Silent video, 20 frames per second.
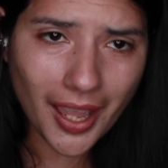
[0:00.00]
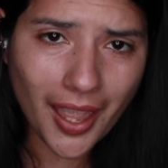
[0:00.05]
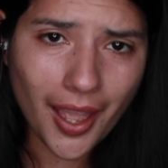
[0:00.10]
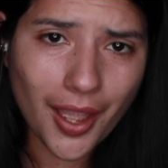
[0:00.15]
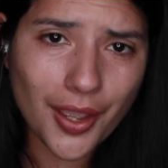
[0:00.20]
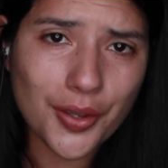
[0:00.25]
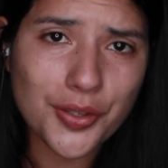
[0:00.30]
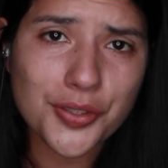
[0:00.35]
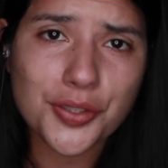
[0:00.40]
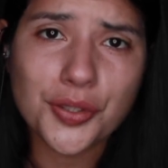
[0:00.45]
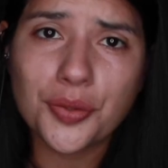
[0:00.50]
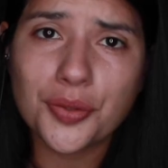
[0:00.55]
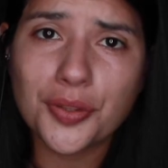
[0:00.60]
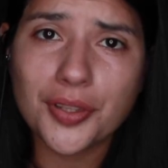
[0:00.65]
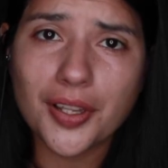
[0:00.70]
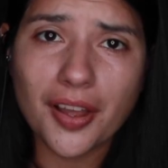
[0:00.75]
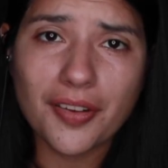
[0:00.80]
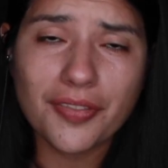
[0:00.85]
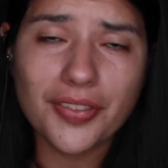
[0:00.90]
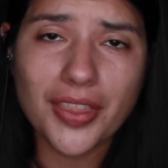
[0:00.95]
I also
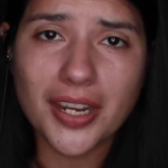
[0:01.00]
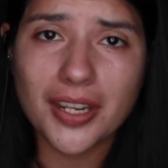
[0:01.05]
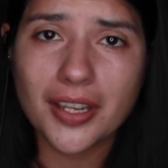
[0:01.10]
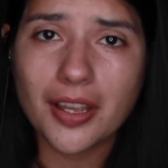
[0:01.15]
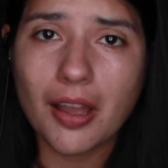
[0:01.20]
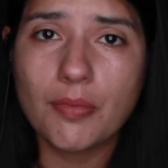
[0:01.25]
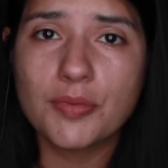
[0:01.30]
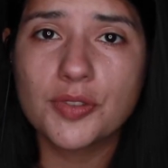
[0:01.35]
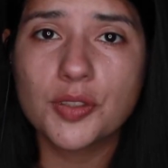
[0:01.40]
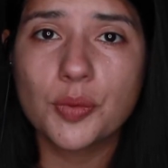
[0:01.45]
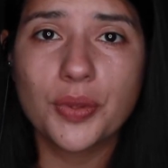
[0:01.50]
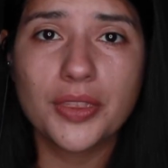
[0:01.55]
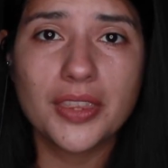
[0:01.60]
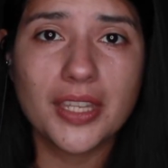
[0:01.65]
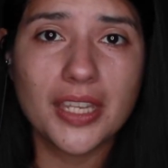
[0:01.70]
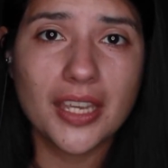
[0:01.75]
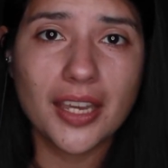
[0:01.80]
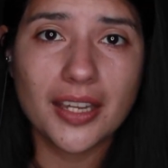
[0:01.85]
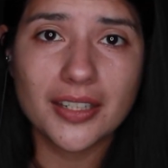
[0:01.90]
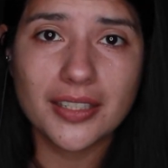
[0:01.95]
love that it comes with
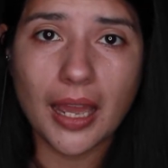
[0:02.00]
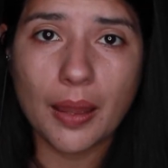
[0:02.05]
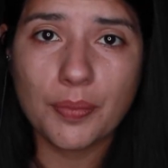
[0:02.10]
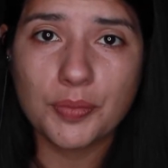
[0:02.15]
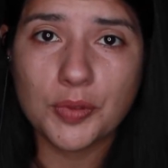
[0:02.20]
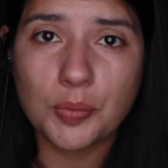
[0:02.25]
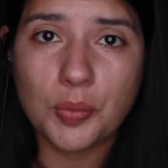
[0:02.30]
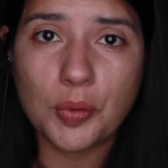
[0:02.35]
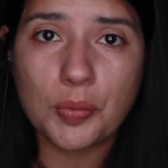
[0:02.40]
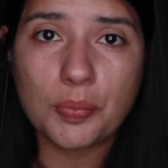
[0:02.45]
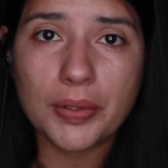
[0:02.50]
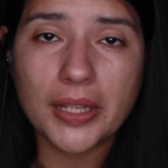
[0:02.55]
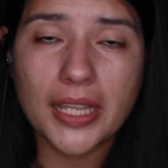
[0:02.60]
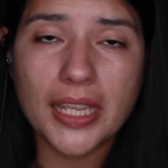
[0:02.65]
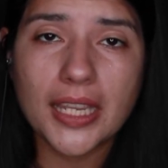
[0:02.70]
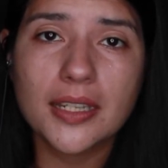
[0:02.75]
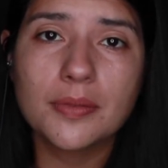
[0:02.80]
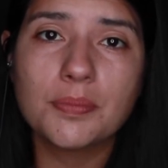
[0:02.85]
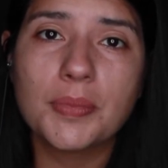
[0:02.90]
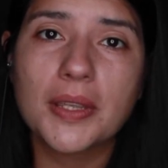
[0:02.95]
the adaptable
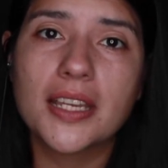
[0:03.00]
plate